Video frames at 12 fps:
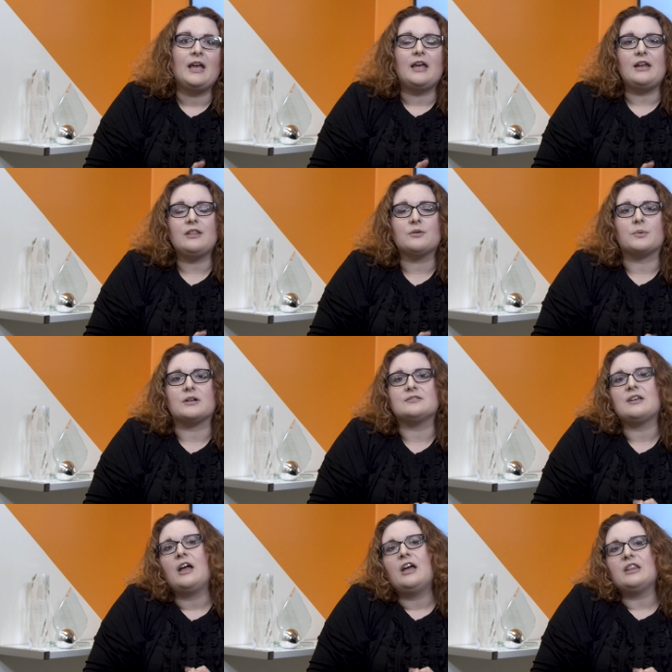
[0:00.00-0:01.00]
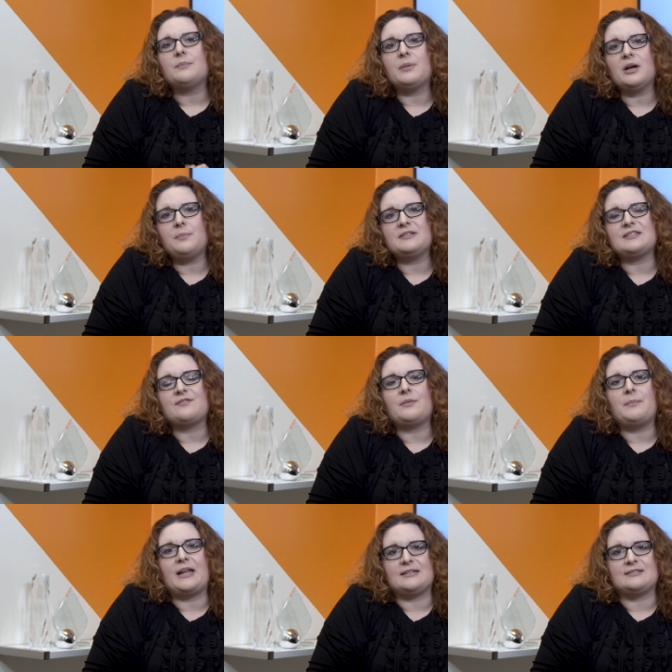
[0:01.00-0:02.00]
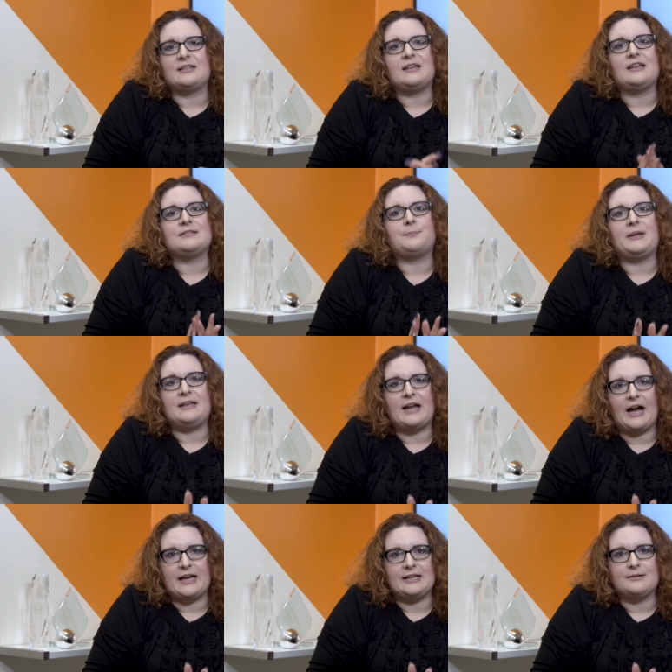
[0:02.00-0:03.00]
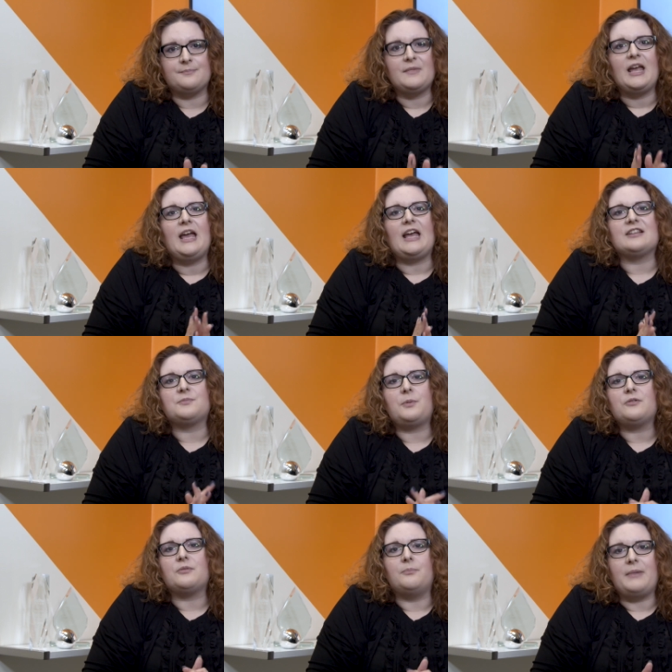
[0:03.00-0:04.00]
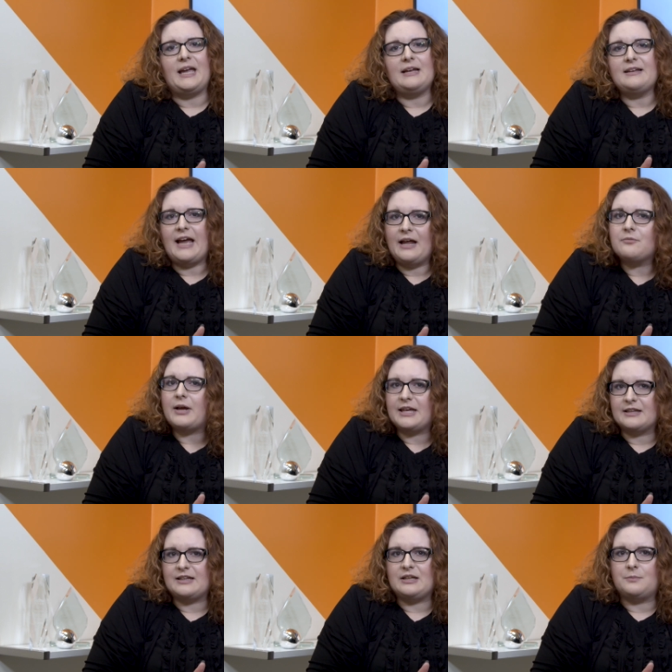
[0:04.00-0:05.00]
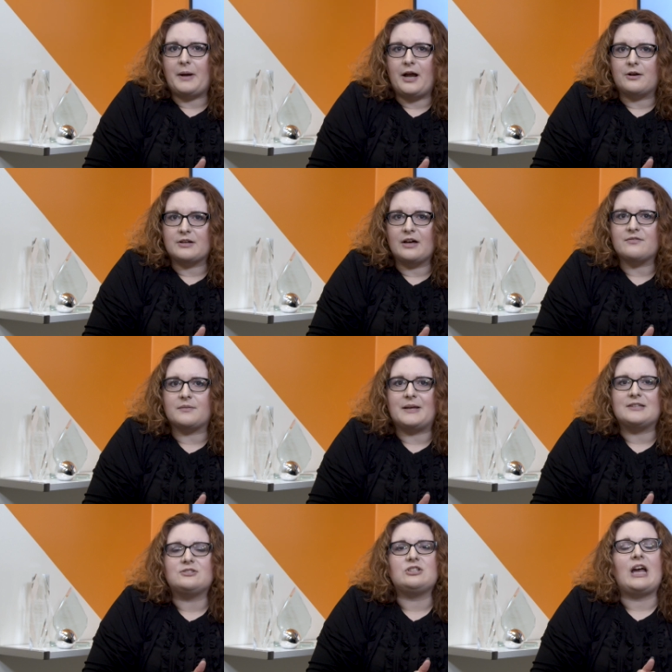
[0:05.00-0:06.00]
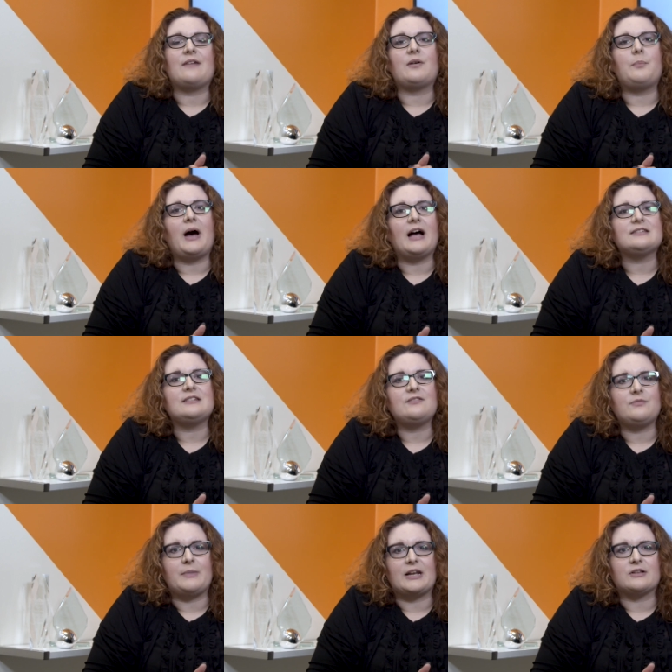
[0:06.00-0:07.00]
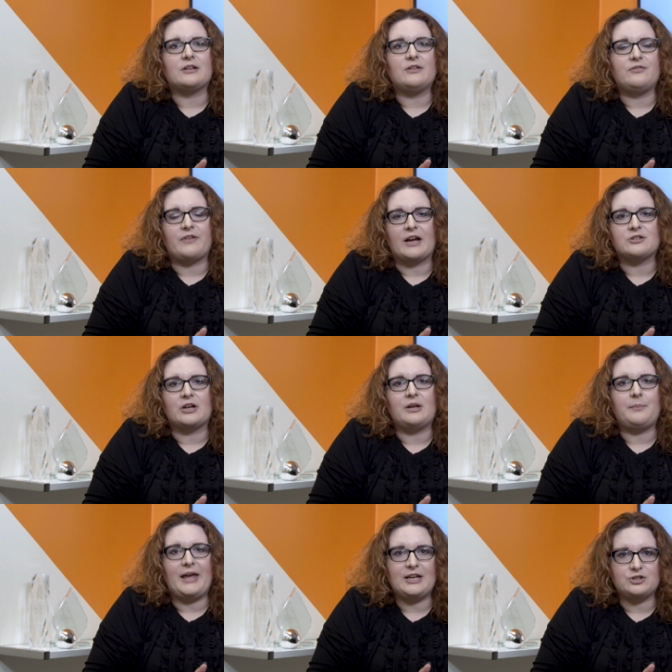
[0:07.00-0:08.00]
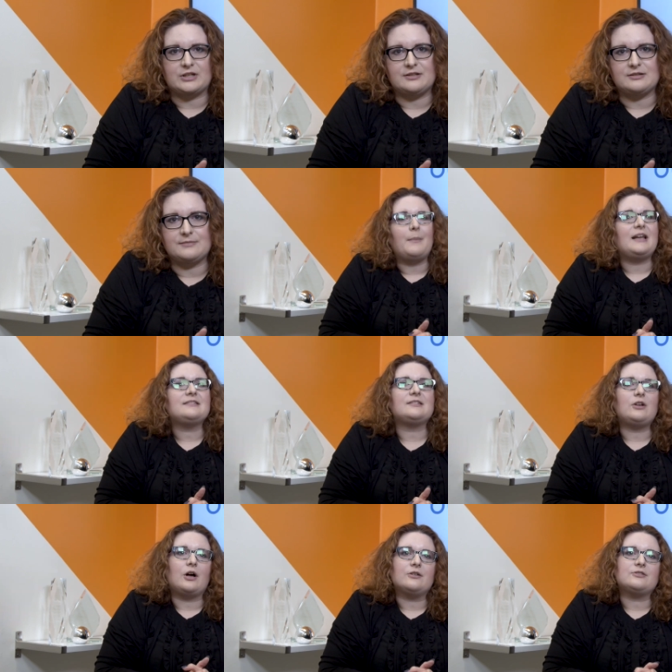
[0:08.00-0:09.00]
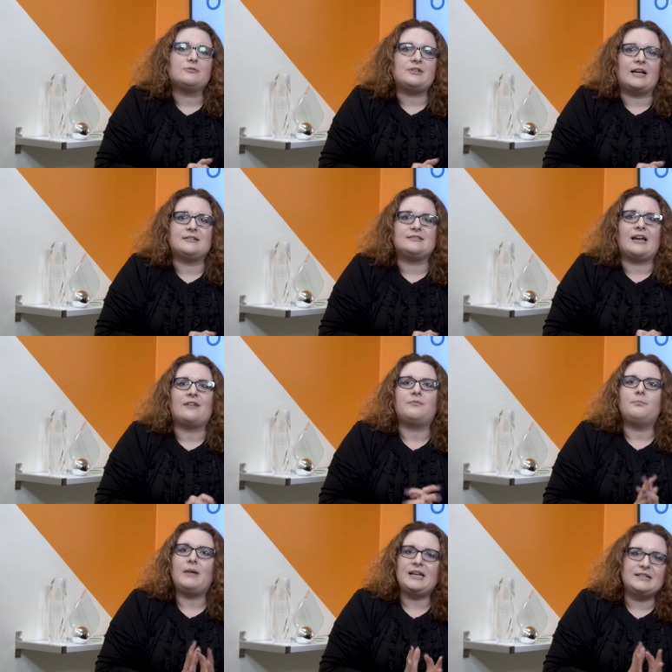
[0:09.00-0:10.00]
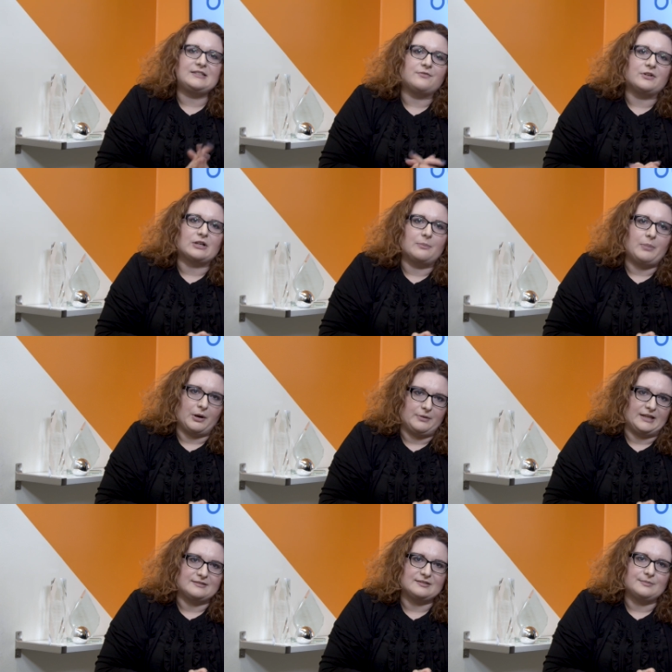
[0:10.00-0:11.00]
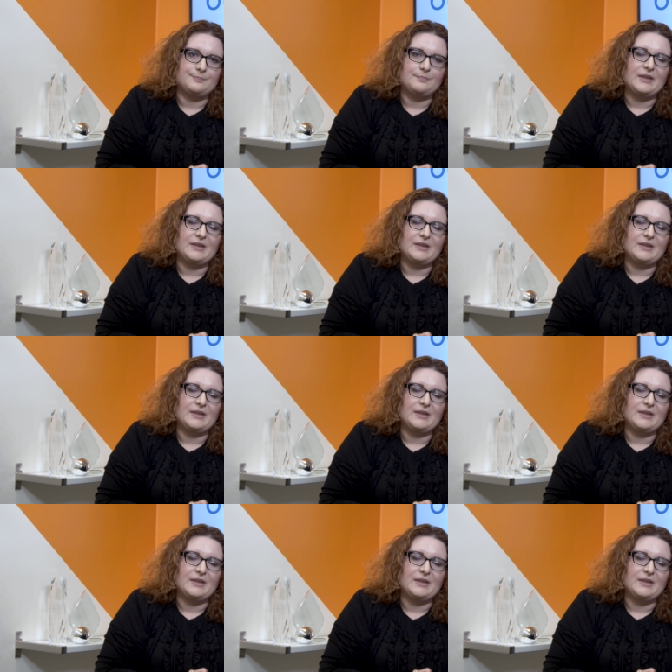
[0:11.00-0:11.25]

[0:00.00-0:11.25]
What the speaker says: In other words, the purpose of a medicine is benign. It's both made and regulated by our governments to have a positive medical effect on a patient. Medicine also tends to have many different components.